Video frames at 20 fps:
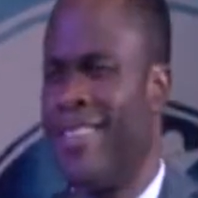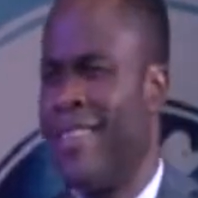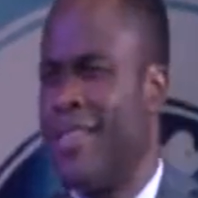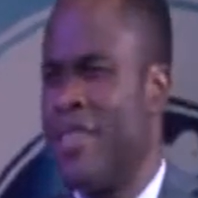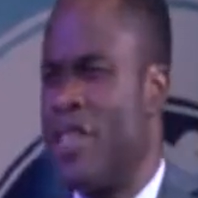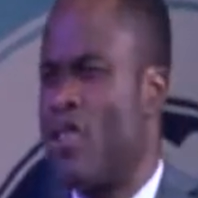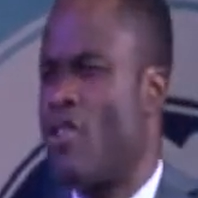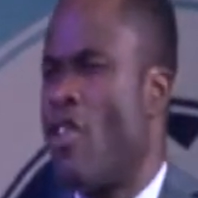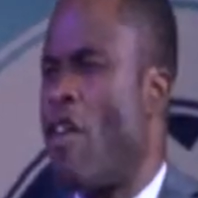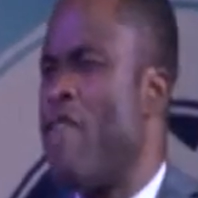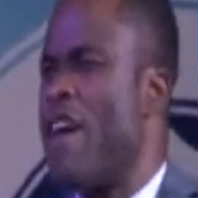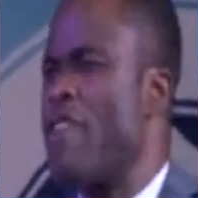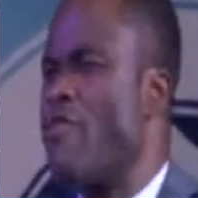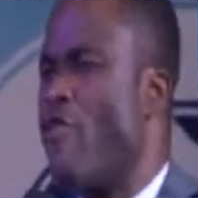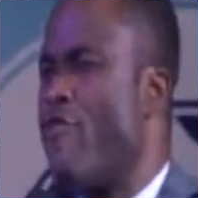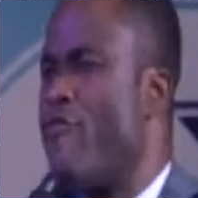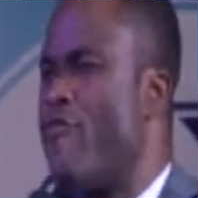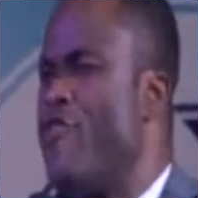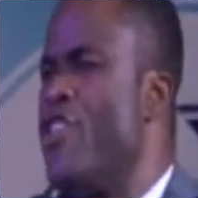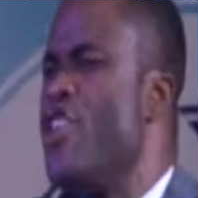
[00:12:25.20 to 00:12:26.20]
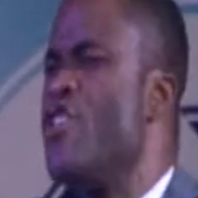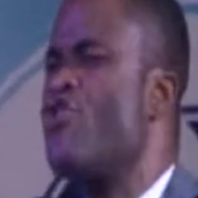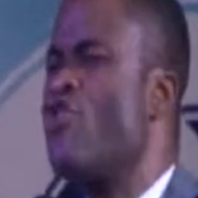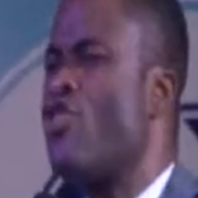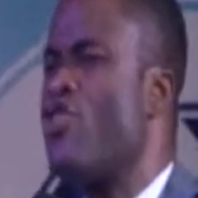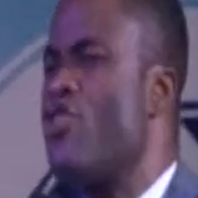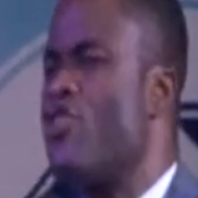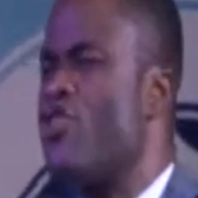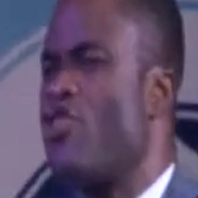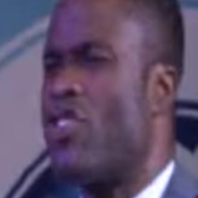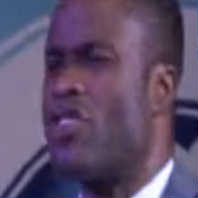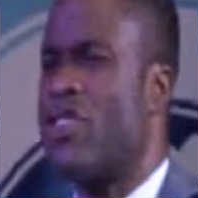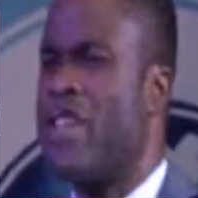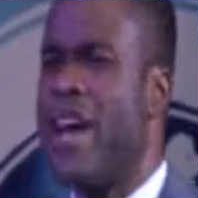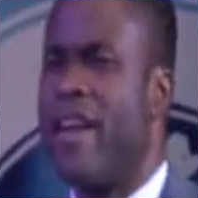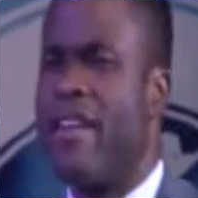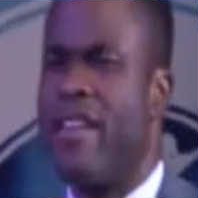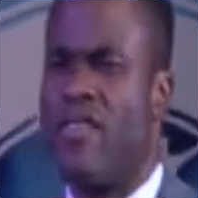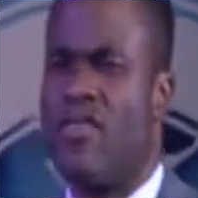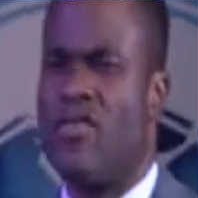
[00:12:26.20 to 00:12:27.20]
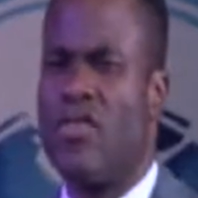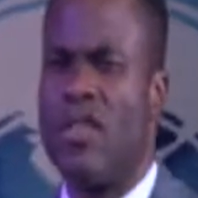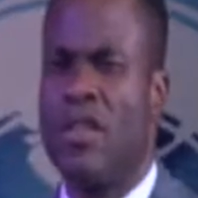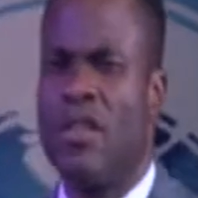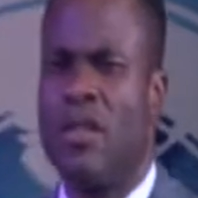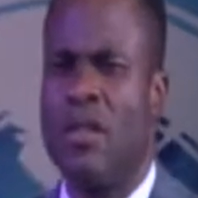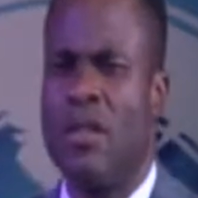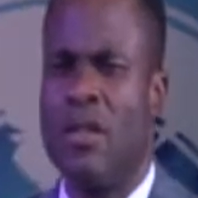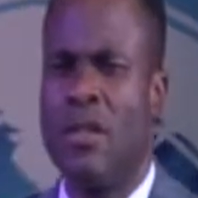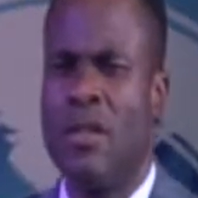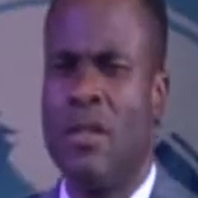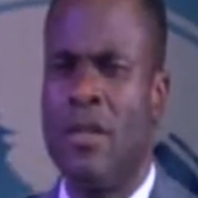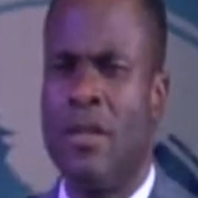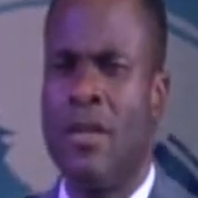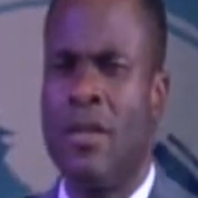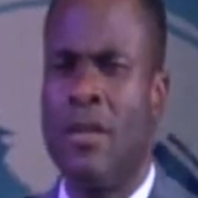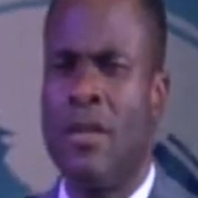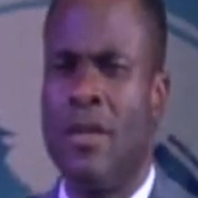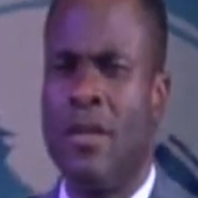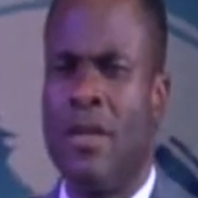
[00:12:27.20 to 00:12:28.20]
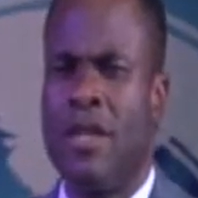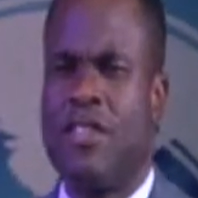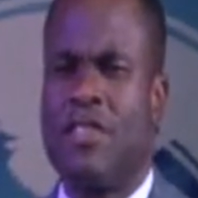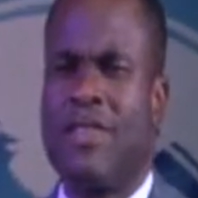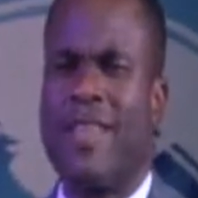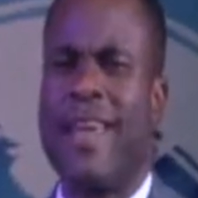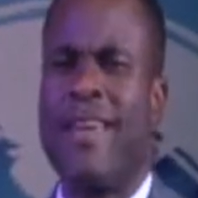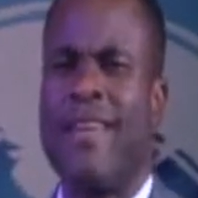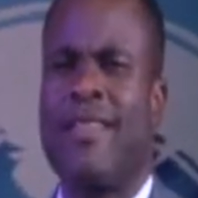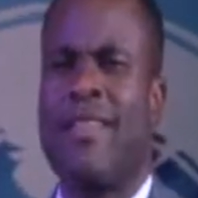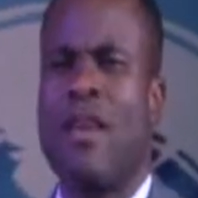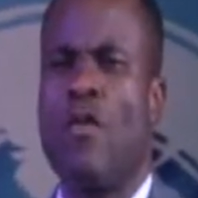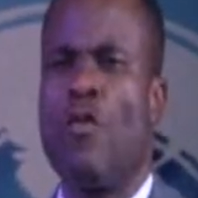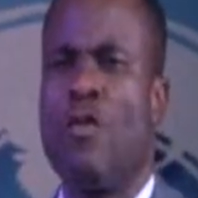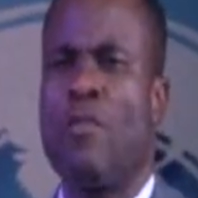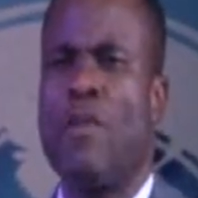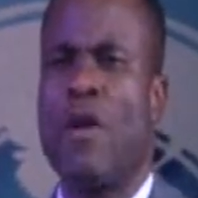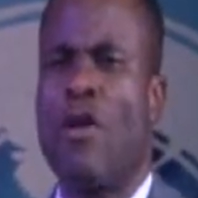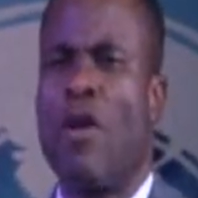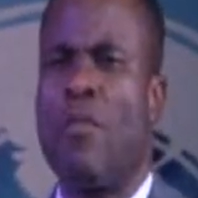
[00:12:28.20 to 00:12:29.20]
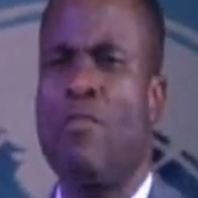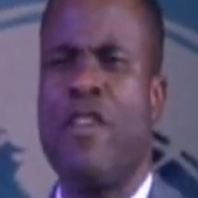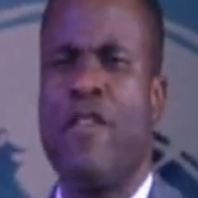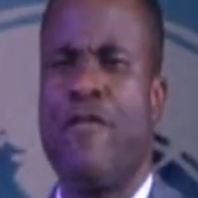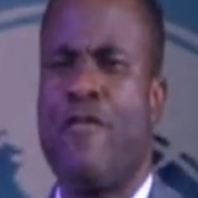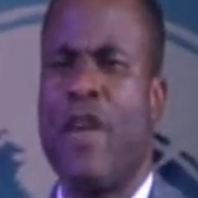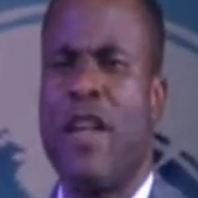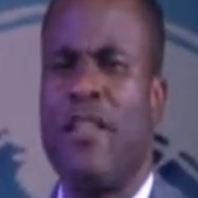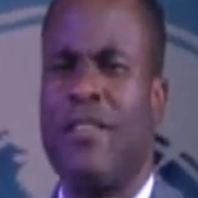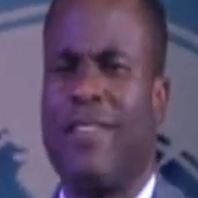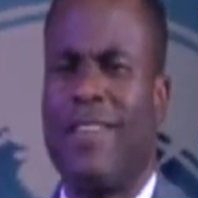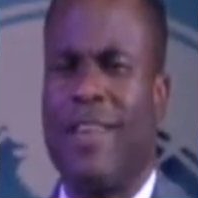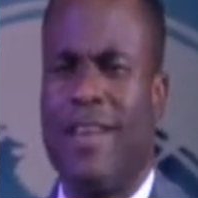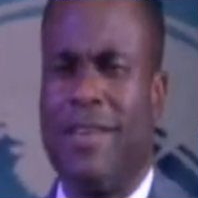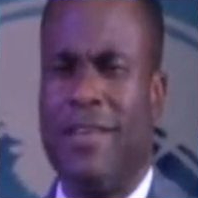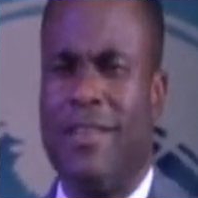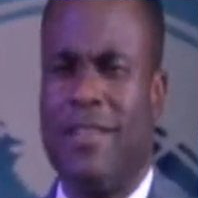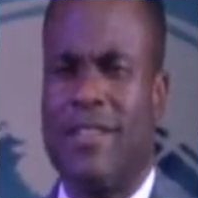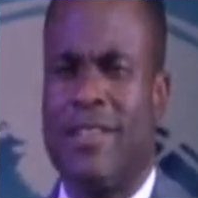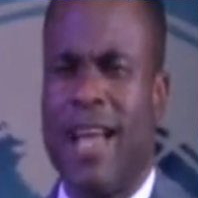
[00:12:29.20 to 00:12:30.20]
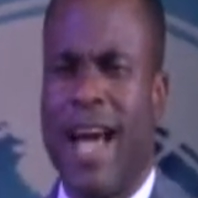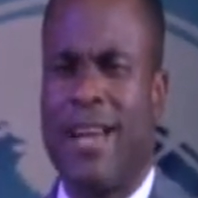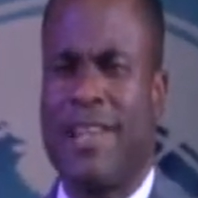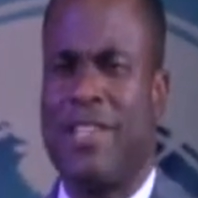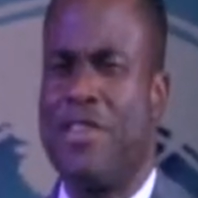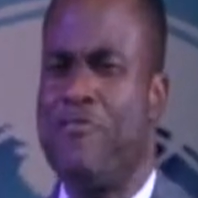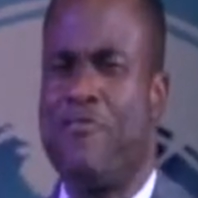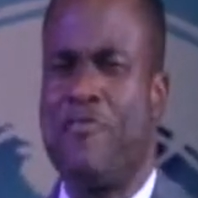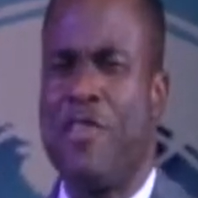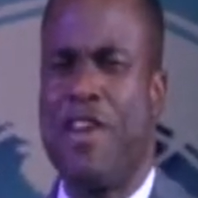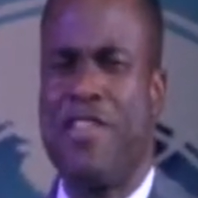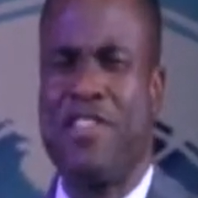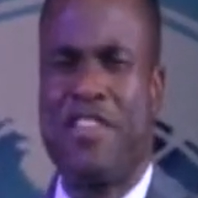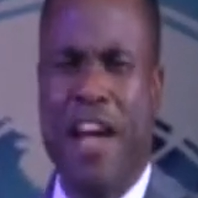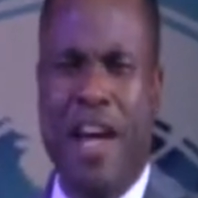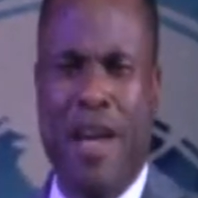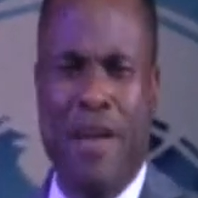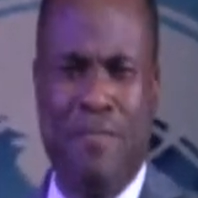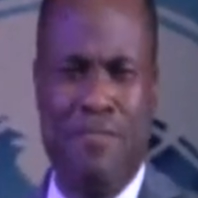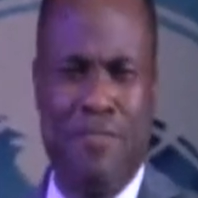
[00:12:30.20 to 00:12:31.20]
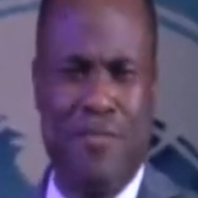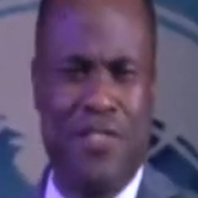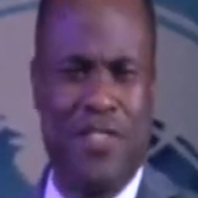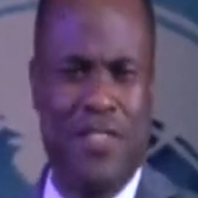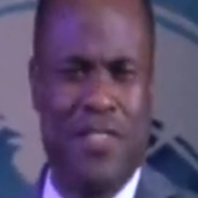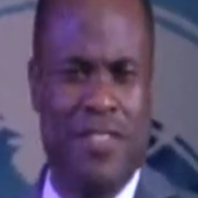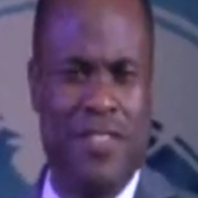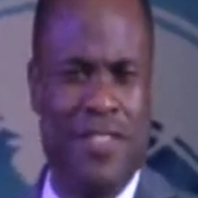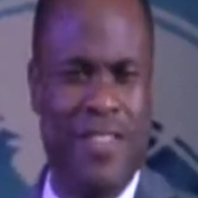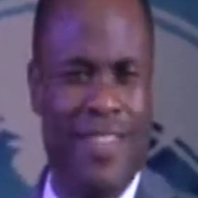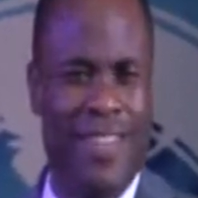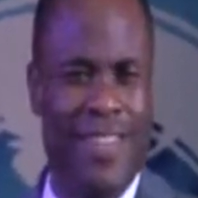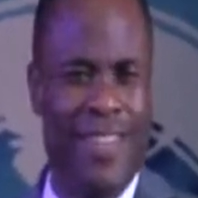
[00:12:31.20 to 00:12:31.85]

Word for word: Discover your vision is your territory. This territory will become different things at different times.